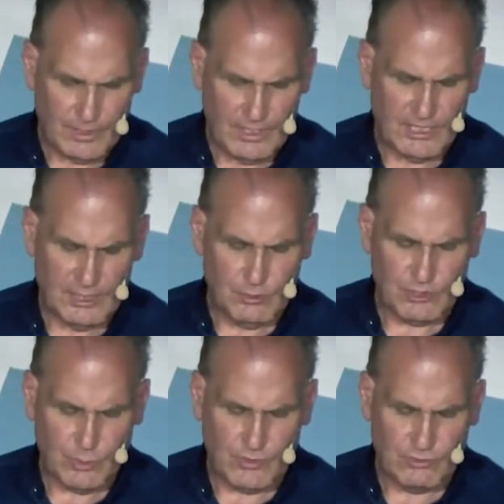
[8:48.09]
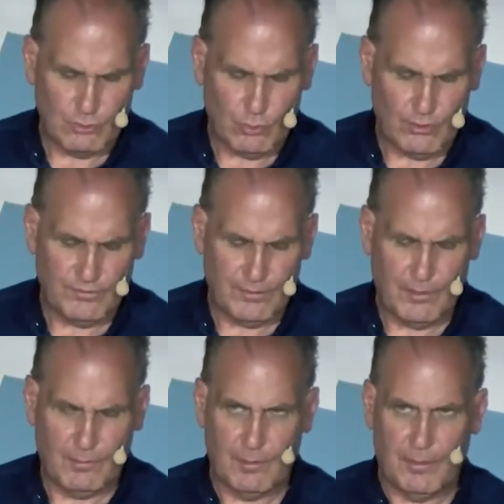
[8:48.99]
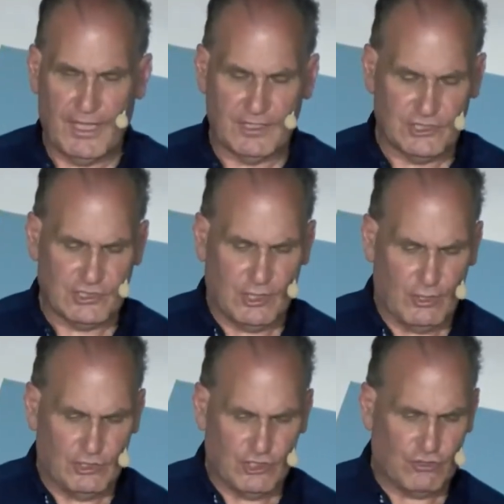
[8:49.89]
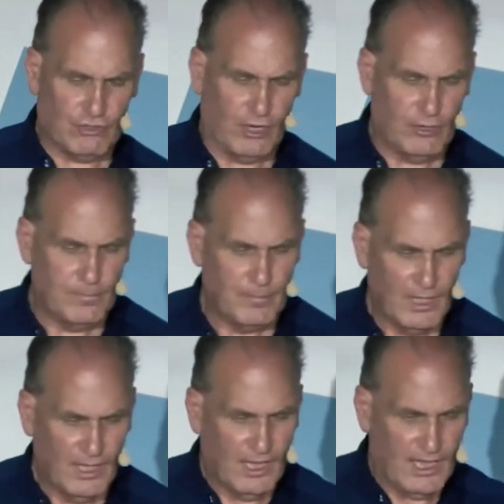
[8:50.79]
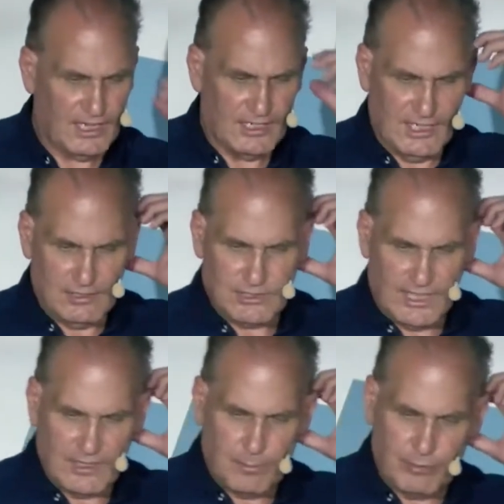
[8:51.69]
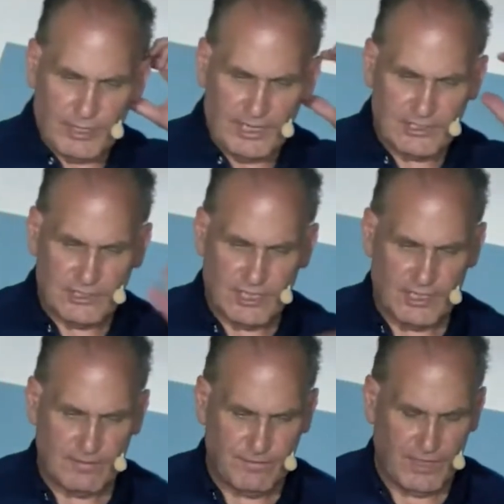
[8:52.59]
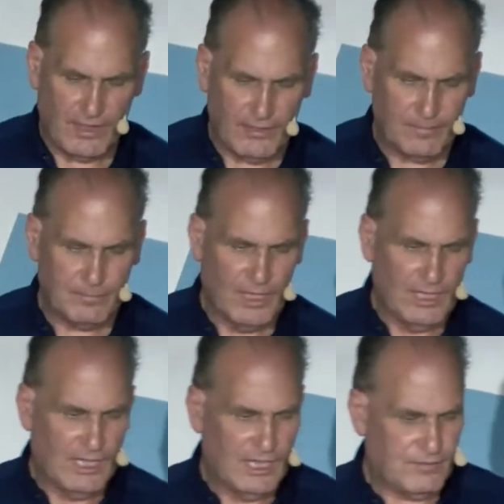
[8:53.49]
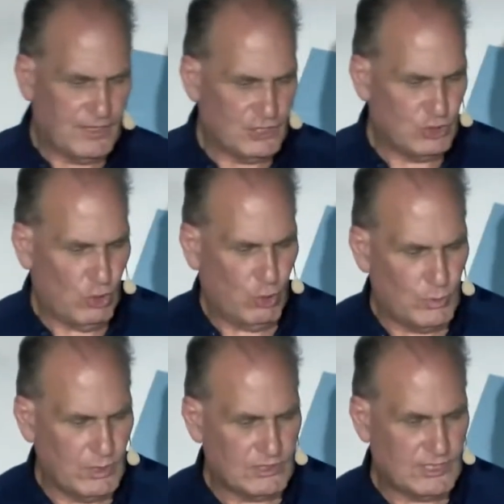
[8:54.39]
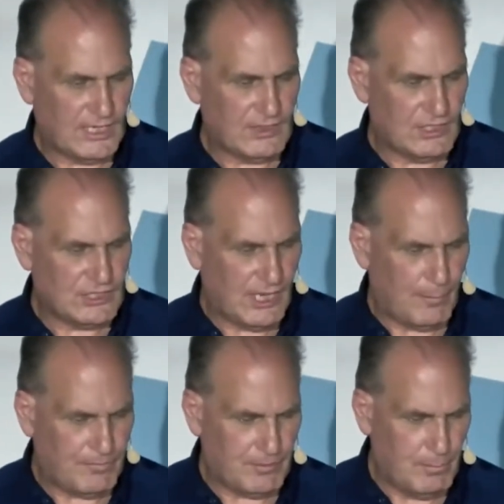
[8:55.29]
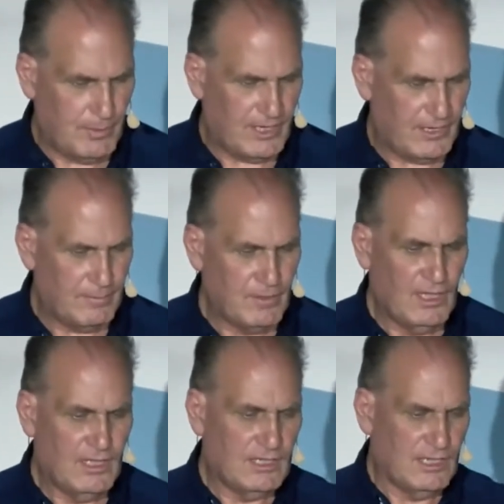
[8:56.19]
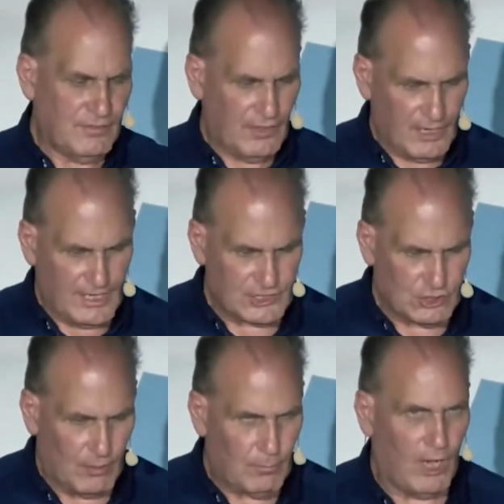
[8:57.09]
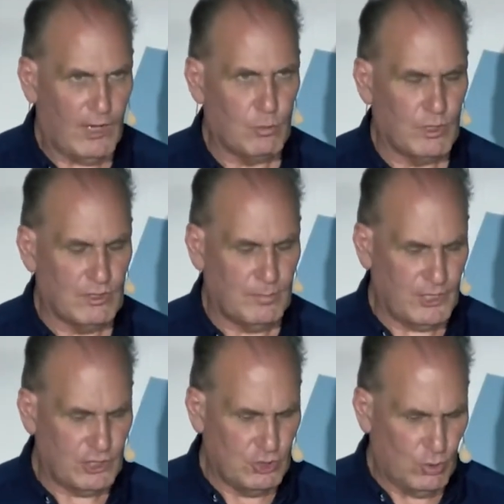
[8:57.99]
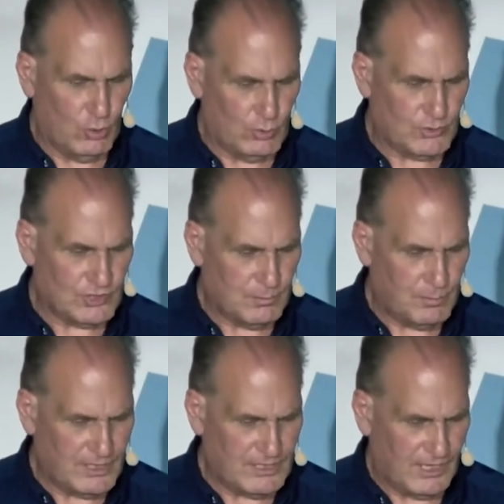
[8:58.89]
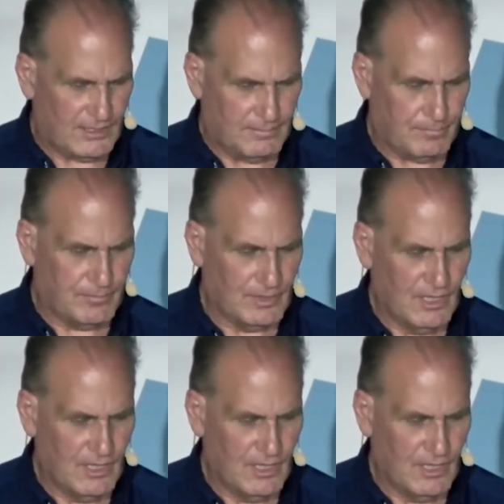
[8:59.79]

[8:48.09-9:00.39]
And he was withdrawn from them about a stone's throw. And he knelt down and prayed, saying, Father, if it is your will, take this cup from me. Nevertheless, not my will, but yours be done.